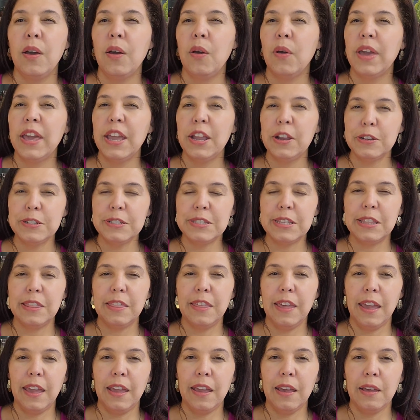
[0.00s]
Here's the
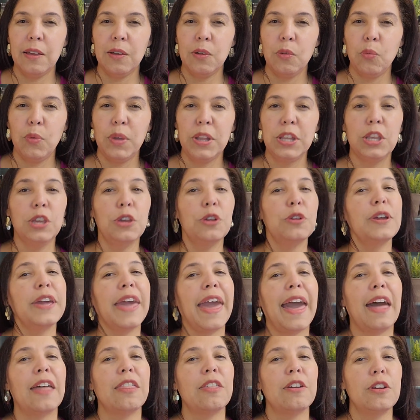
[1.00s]
thing. When you
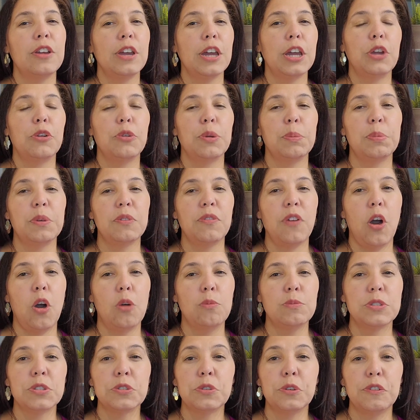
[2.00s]
gather a group of
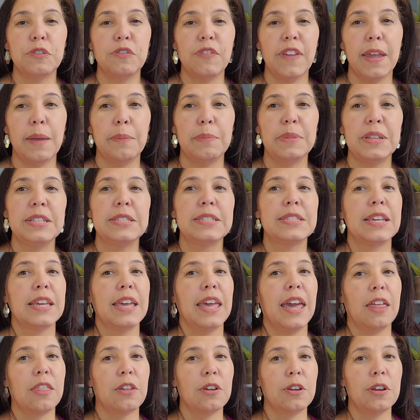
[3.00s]
homeschool families
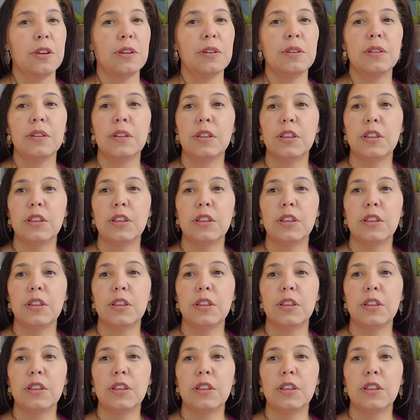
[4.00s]
together,